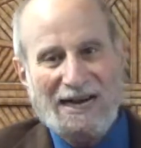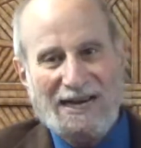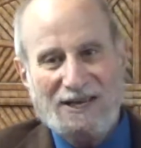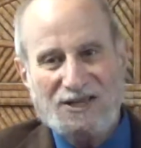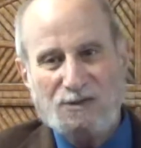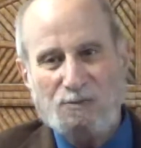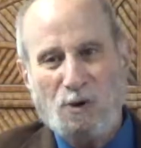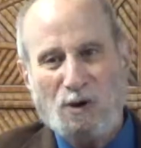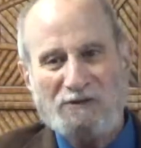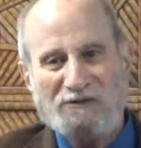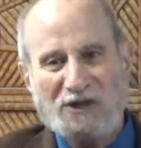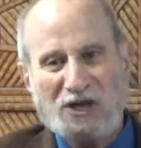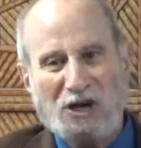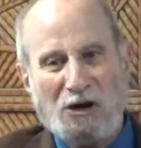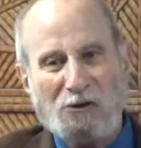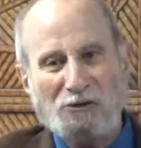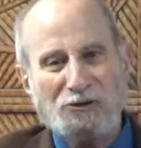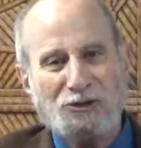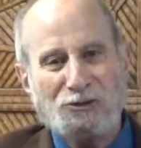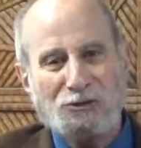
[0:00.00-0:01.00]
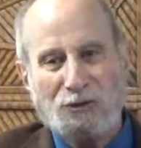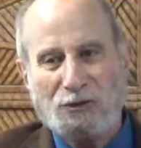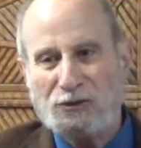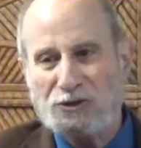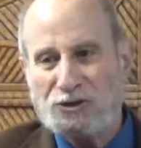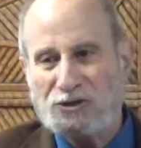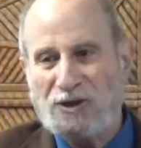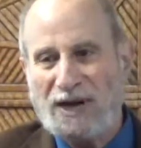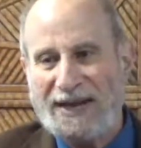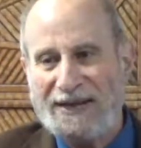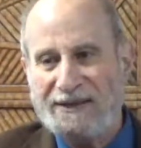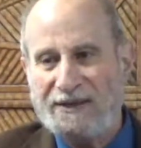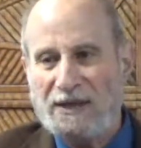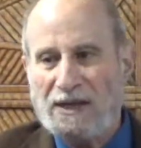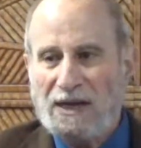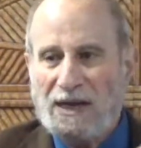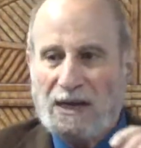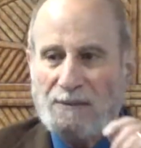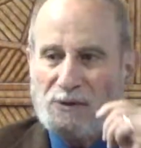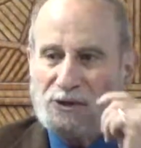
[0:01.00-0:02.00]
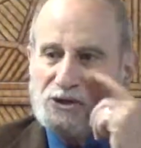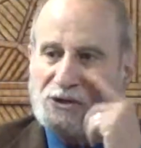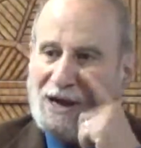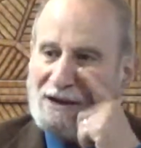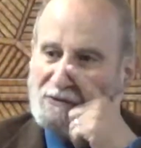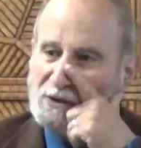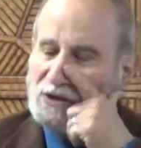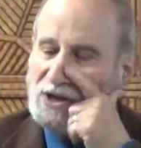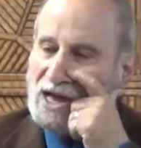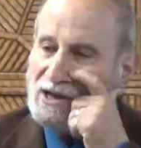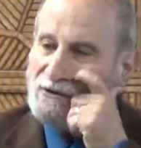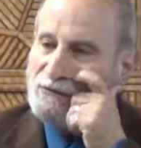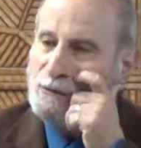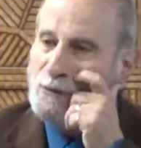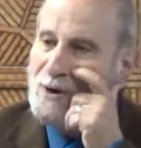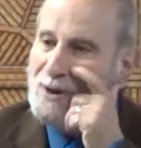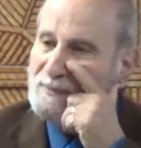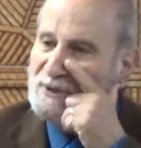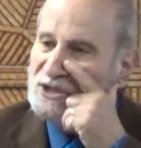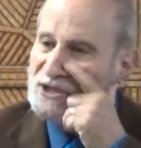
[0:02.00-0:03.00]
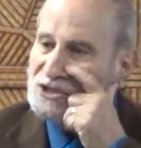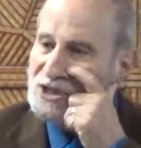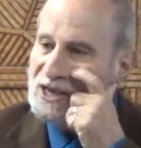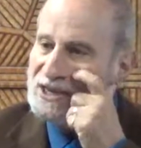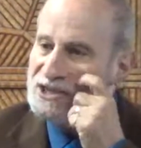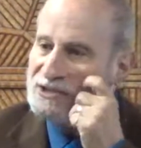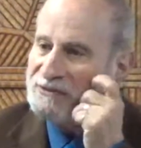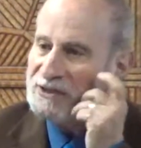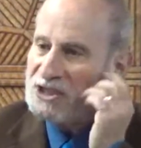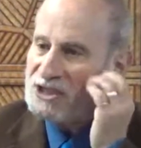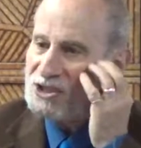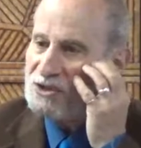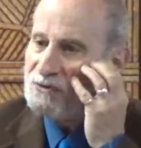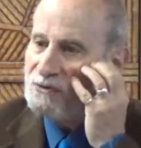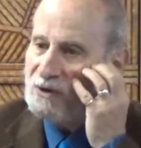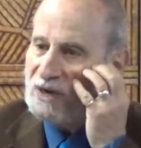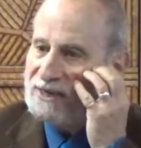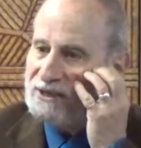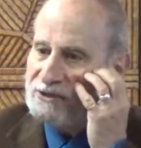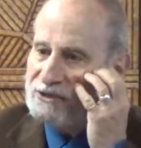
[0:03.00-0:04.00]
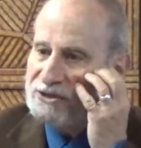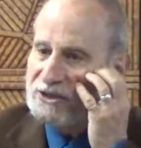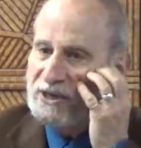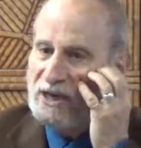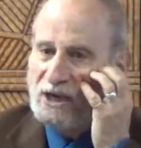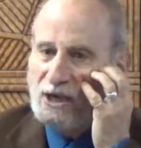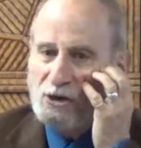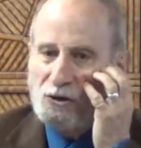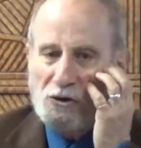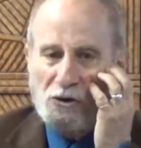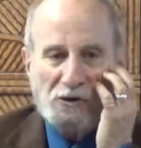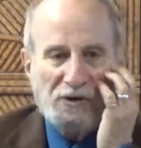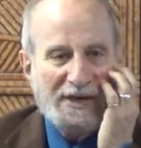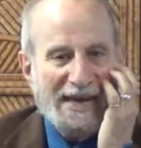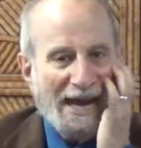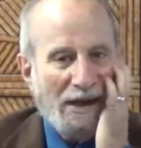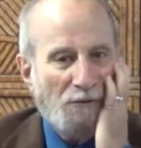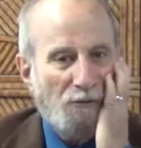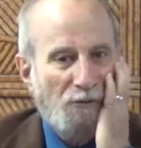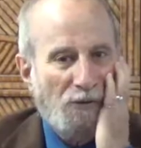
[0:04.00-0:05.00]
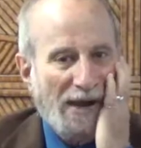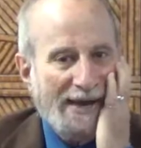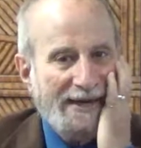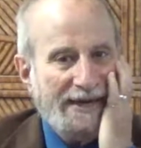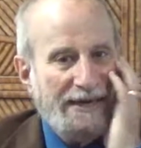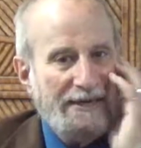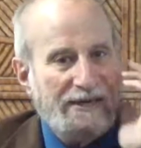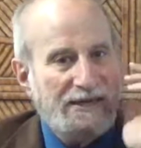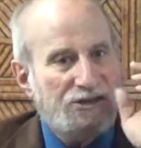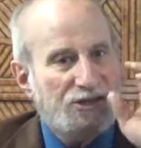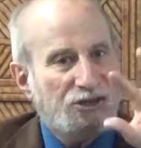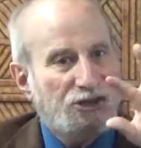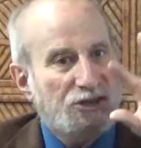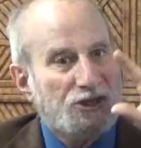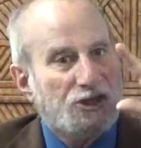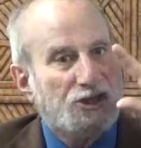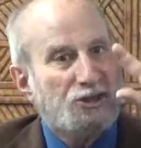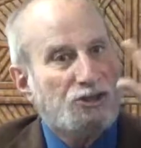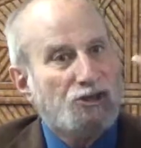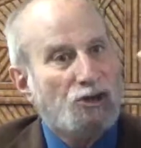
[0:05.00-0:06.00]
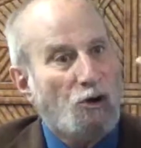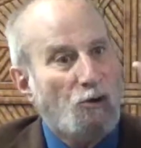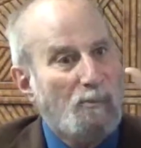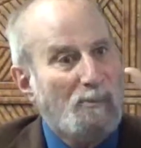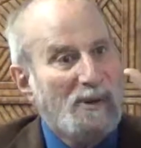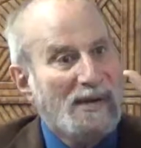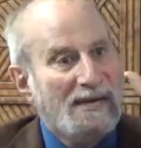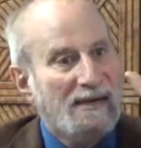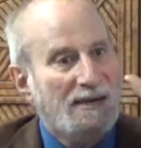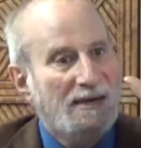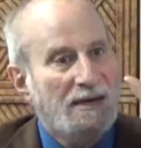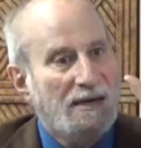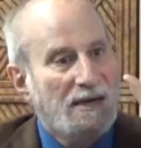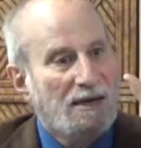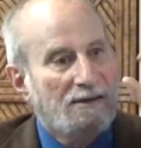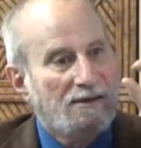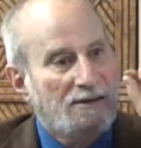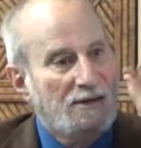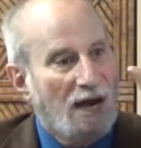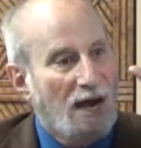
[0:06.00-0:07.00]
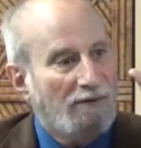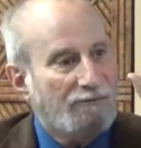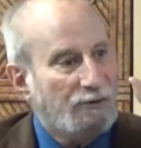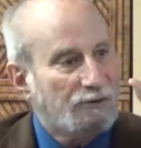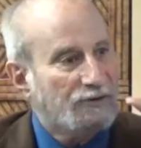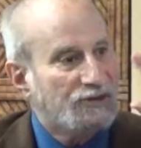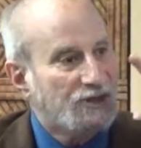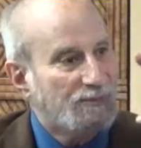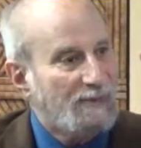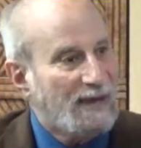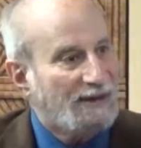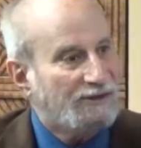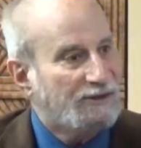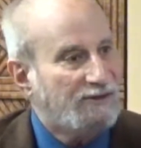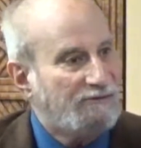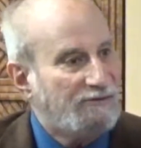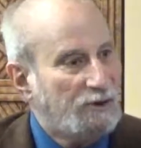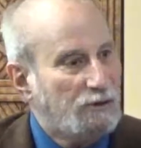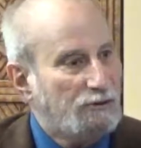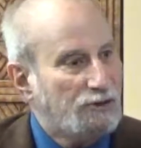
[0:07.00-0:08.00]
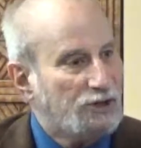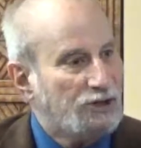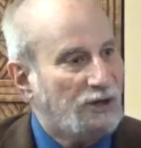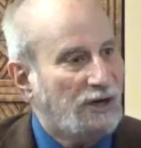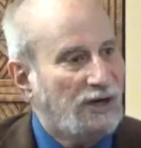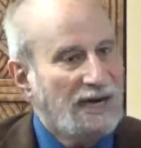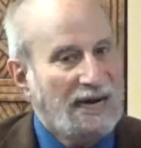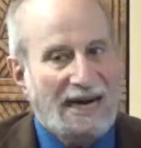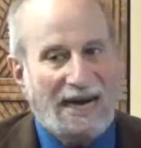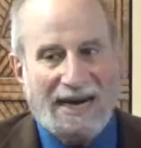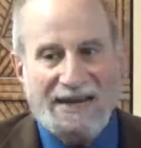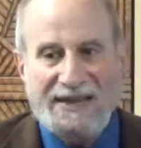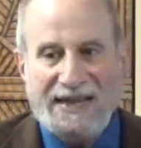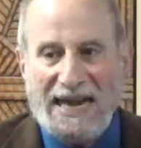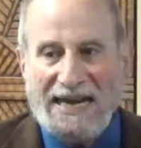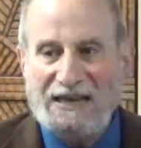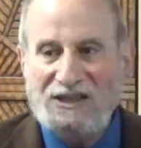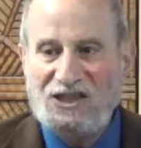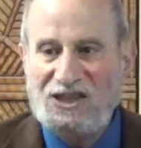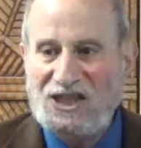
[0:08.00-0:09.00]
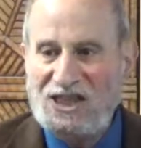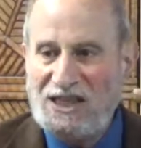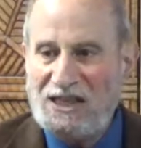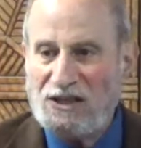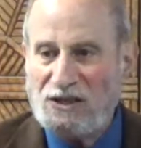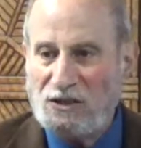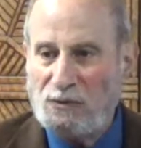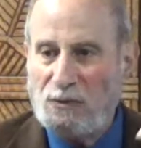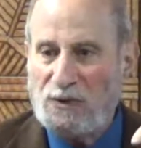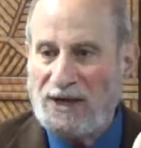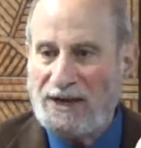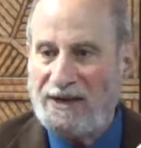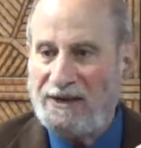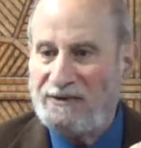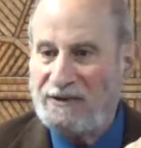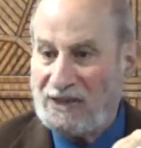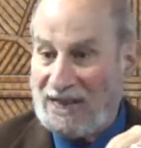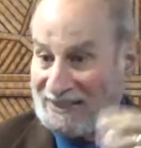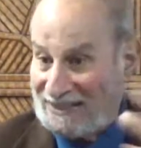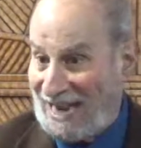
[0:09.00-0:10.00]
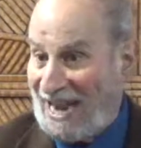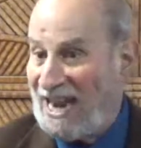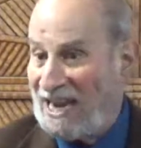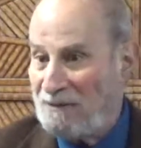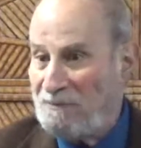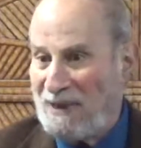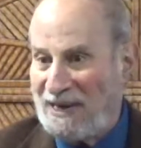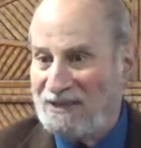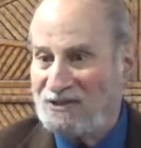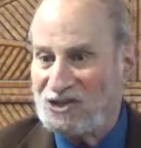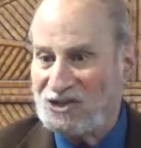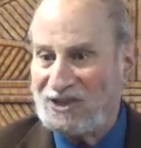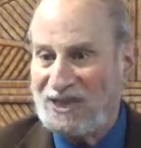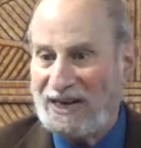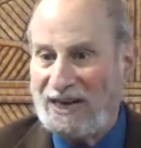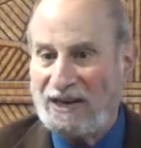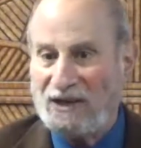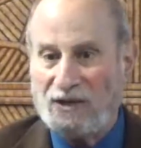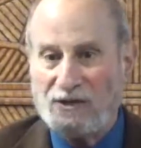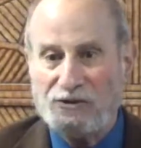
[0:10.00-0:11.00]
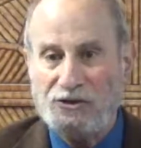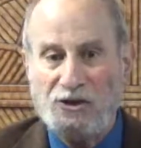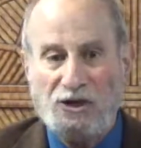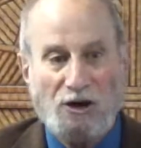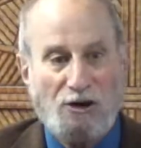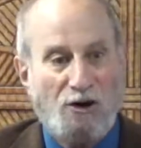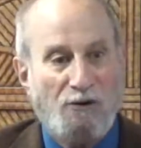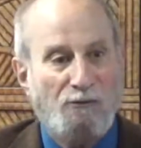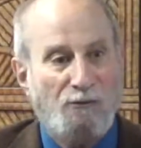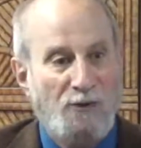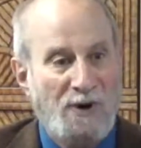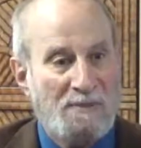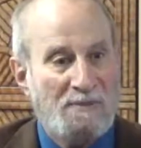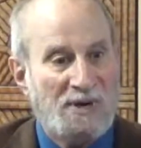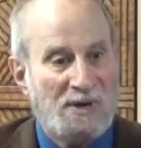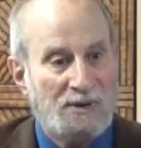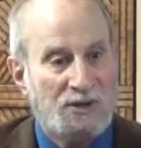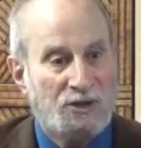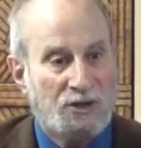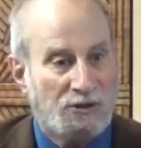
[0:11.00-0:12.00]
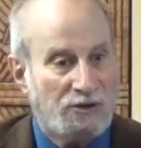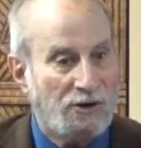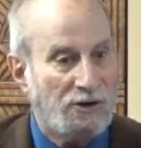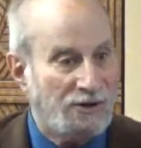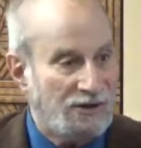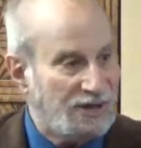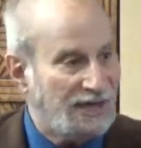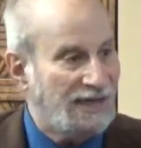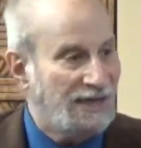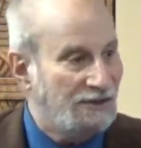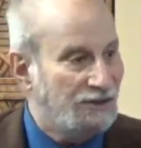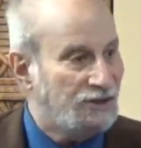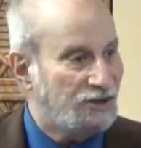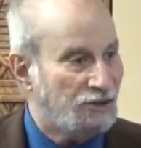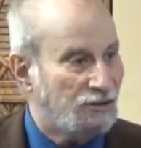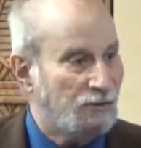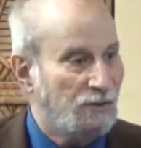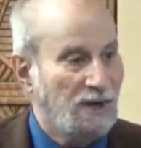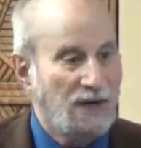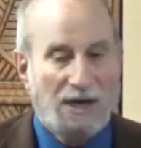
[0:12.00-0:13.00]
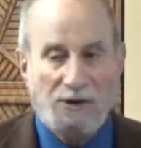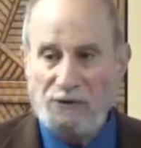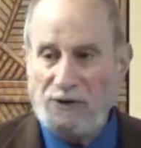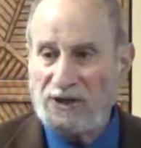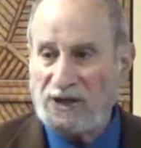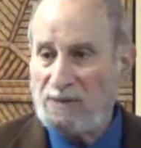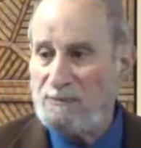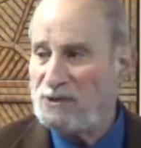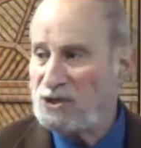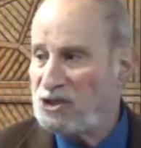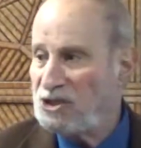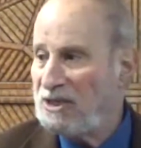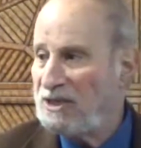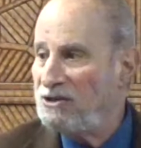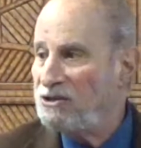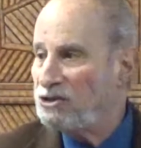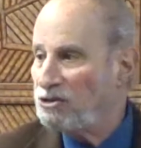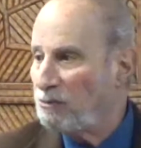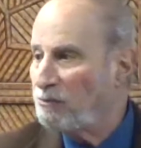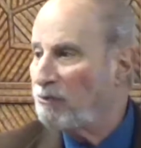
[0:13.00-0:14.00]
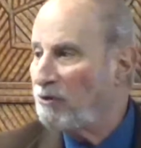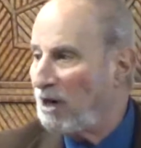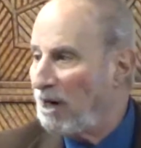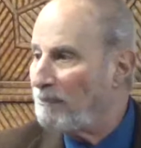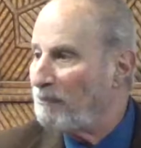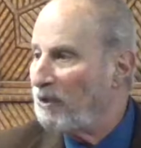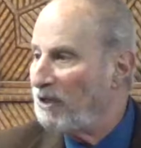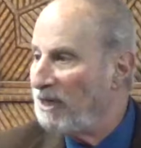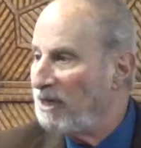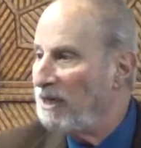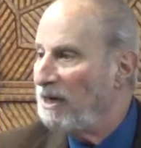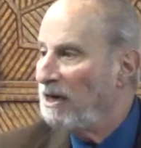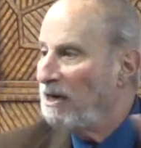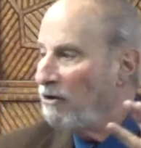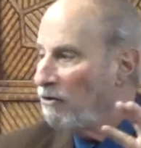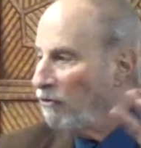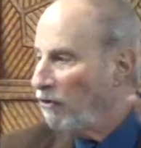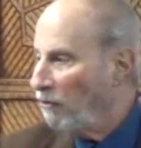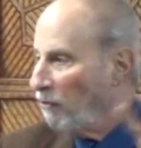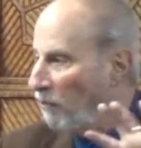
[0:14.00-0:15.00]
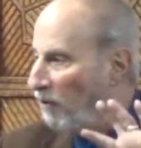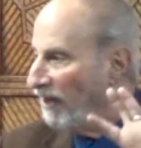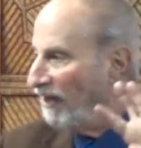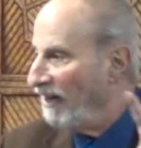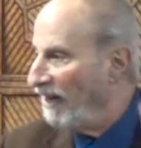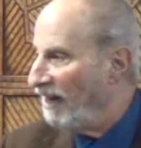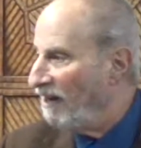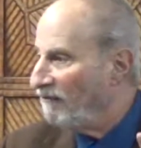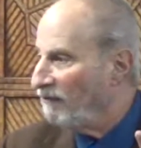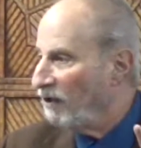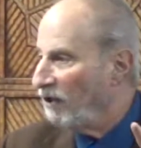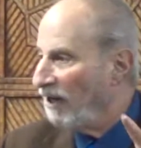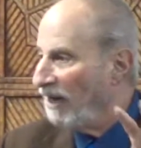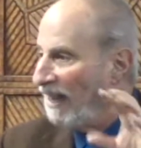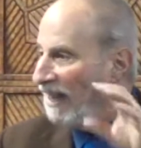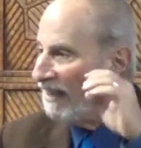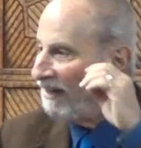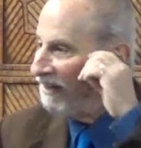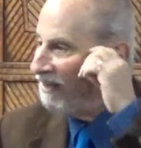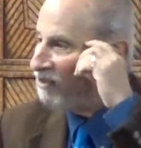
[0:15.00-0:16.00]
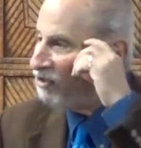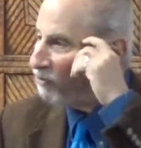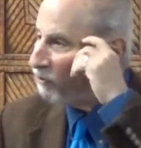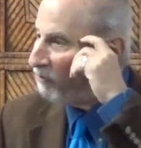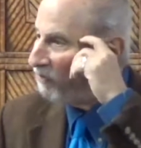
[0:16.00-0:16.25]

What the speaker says: It's more of a cultural trend, but you have a lot of women science fiction writers who are now writing these dystopian novels about the future, and they deal with, like The Handmaid's Tale, you know, of women turned into really machines or property or whatever, and it's a